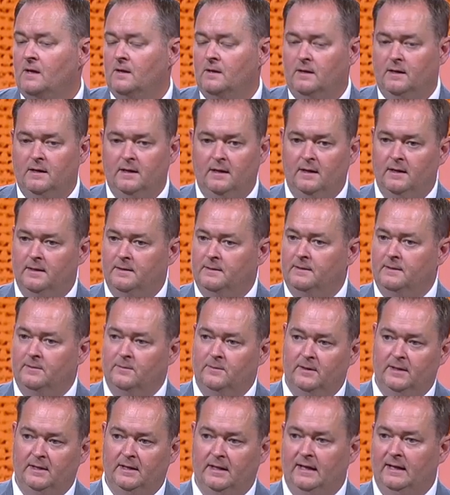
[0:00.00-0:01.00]

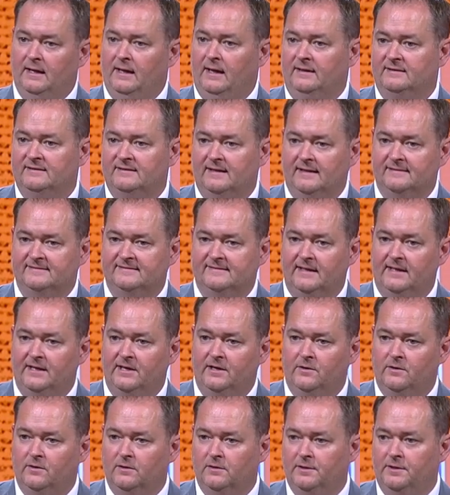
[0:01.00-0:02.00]
I said it
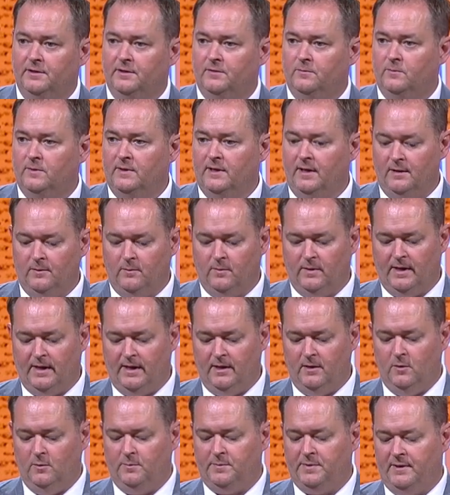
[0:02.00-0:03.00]
earlier when I
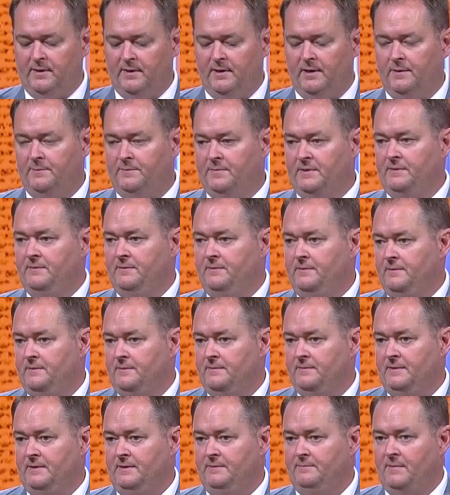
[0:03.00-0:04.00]
opened up and
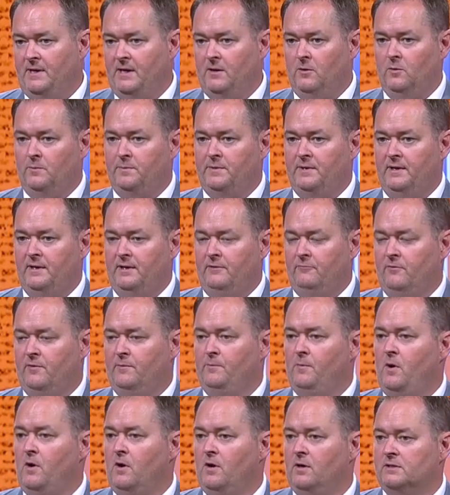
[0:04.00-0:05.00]
in my opening
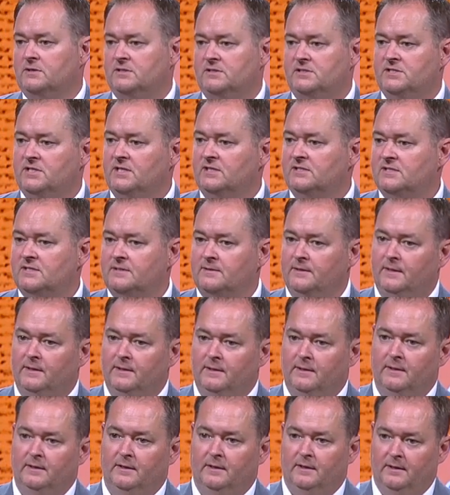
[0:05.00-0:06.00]
remarks, just,
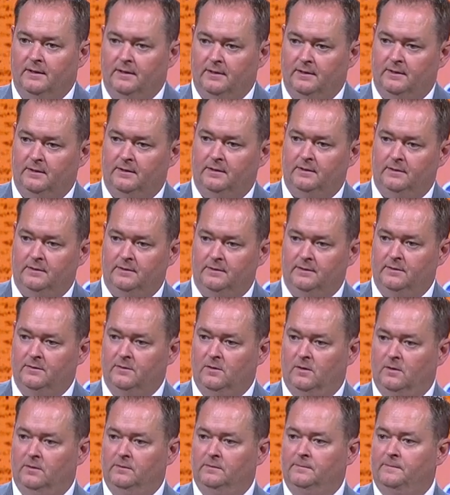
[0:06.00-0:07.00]
you
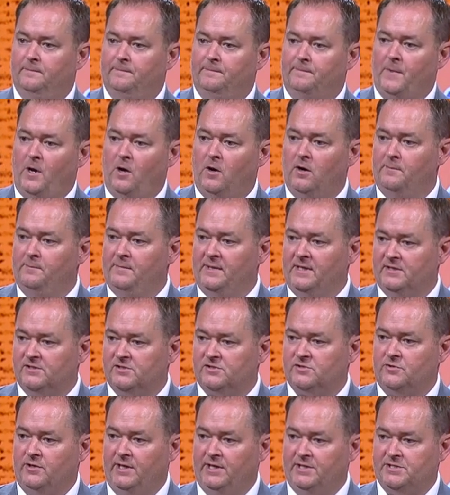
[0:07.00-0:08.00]
know, our
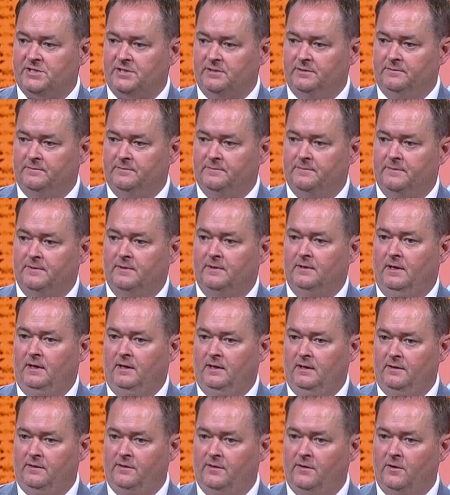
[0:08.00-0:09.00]
administration
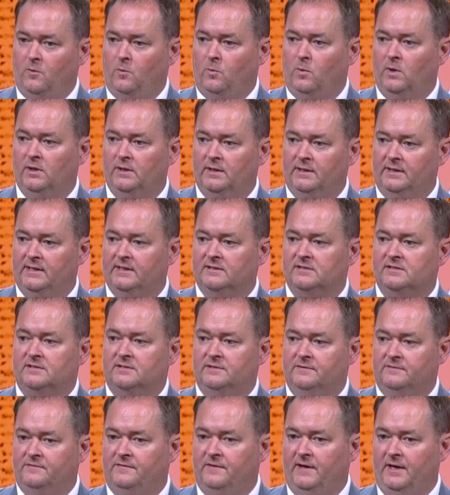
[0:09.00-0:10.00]
and their willingness
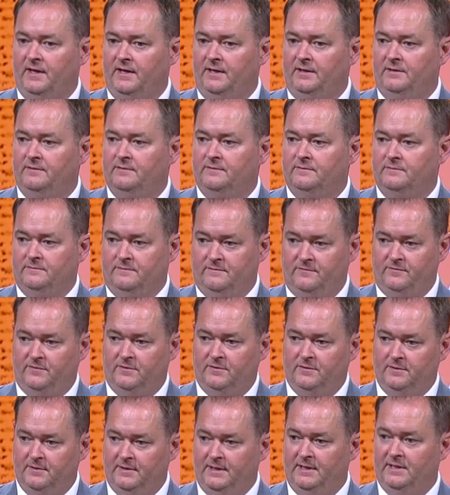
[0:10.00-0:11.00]
to fight
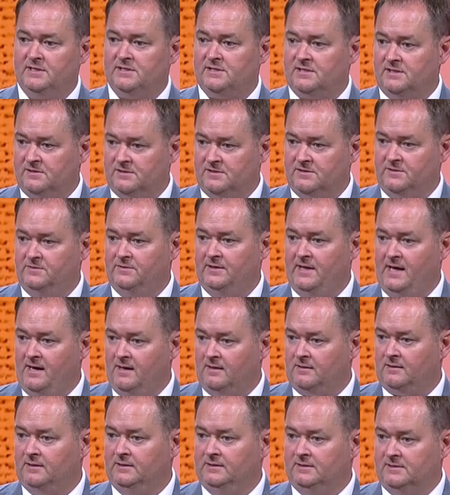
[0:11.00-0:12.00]
for innocent student
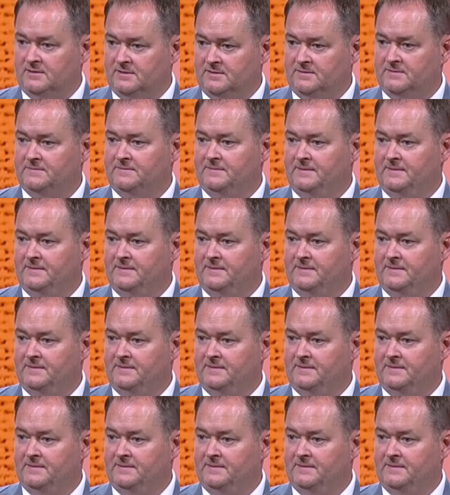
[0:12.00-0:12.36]
athletes.